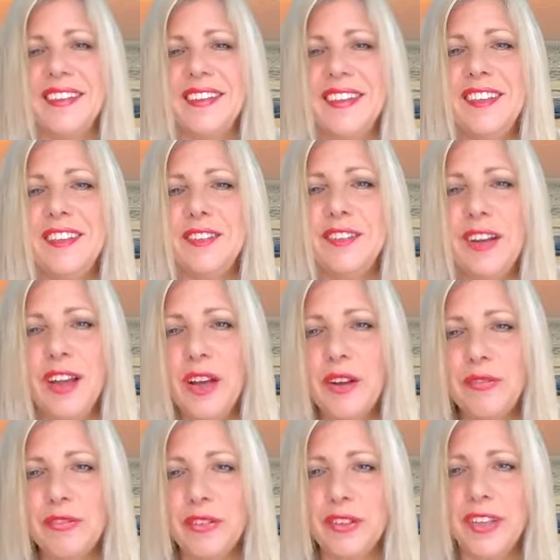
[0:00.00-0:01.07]
This
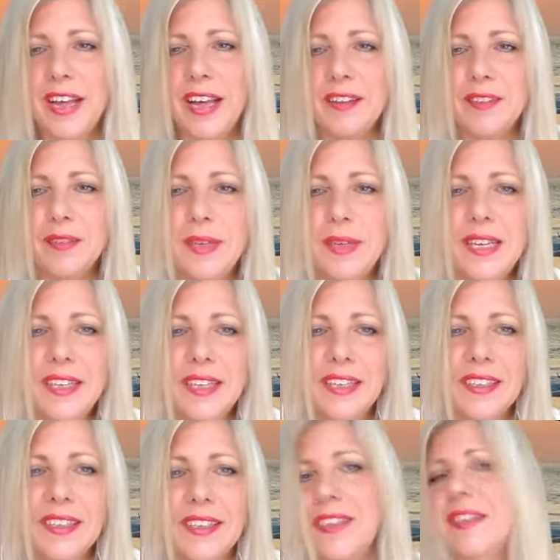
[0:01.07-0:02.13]
delightful cat,
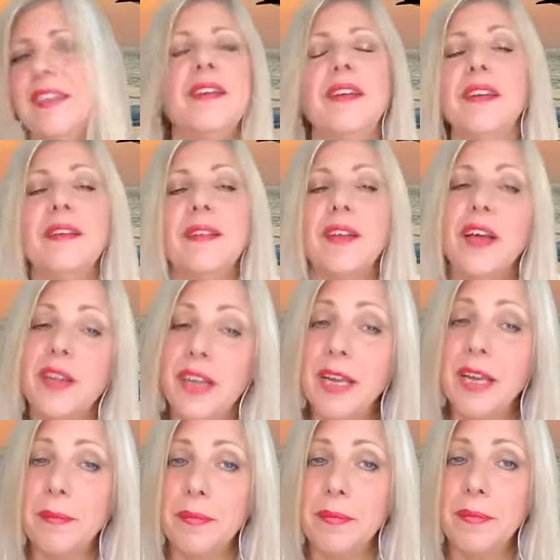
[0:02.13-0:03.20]
Amelia, her
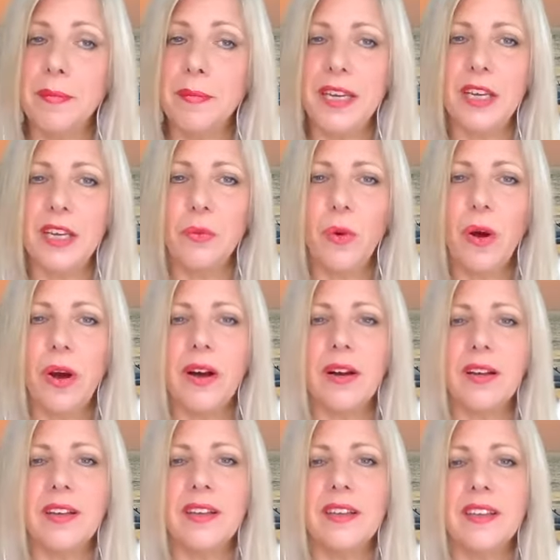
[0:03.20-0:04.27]
name meaning
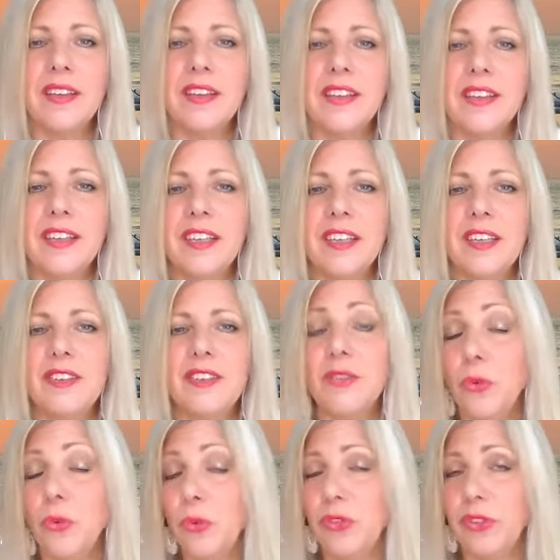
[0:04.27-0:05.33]
work, is
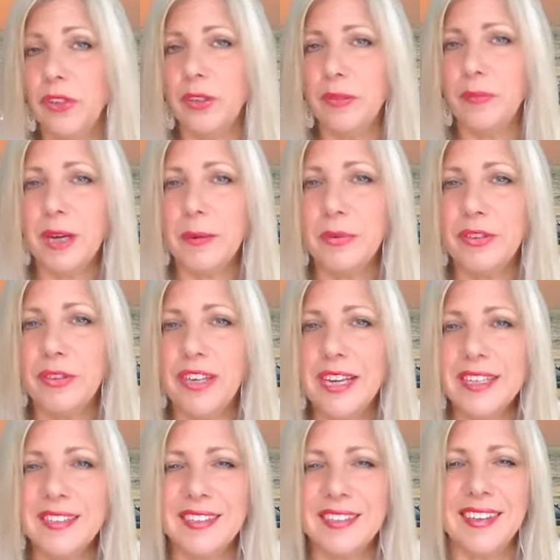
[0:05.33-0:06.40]
also my
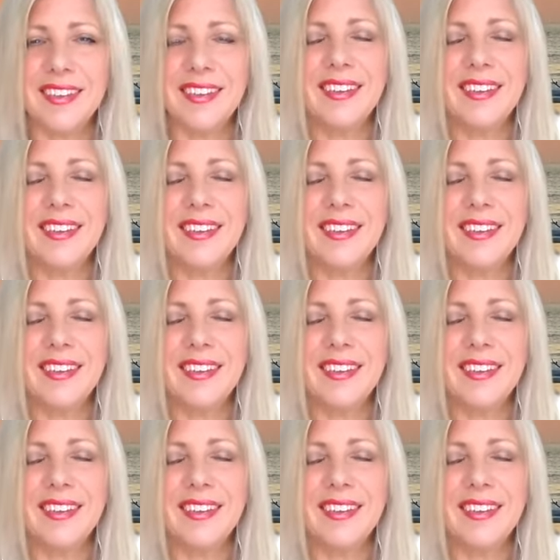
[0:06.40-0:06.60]
protector.